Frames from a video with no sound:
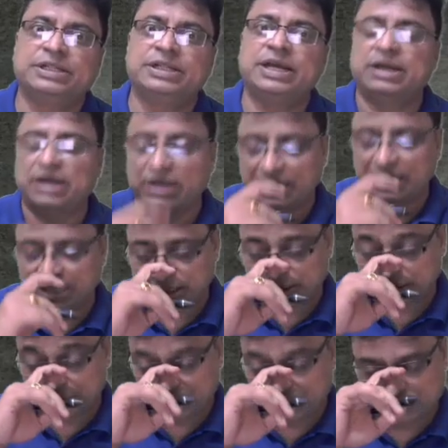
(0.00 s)
There I
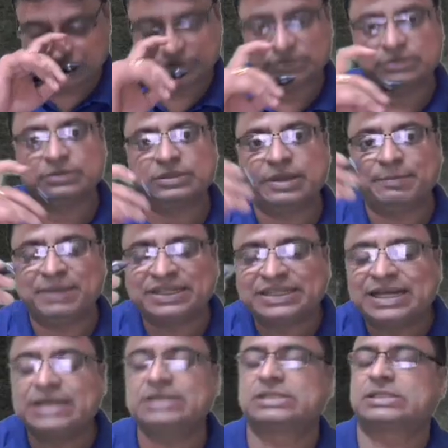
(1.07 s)
introduced the
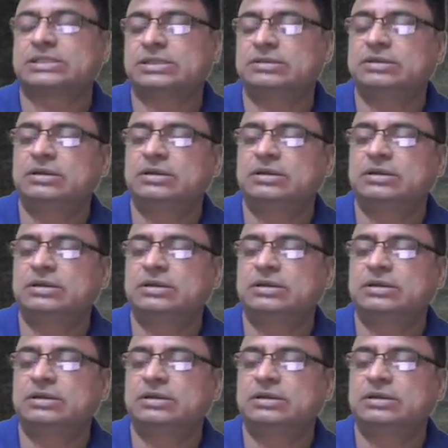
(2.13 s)
methods,